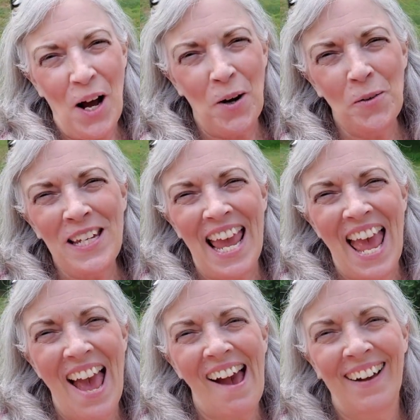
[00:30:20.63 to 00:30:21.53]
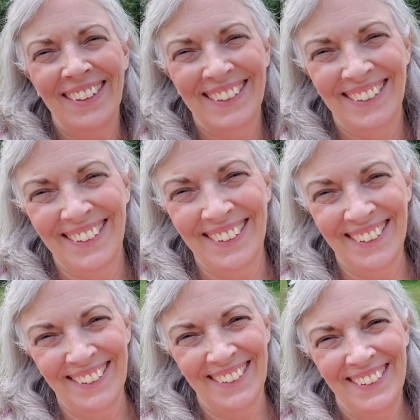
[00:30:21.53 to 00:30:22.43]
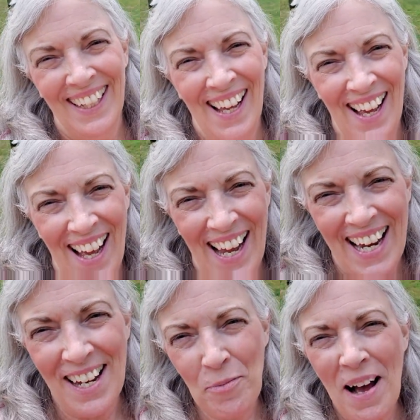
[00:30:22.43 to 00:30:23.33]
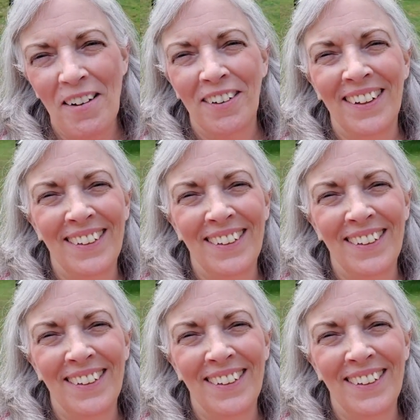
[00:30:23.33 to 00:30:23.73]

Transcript: Oh, yeah. I have about,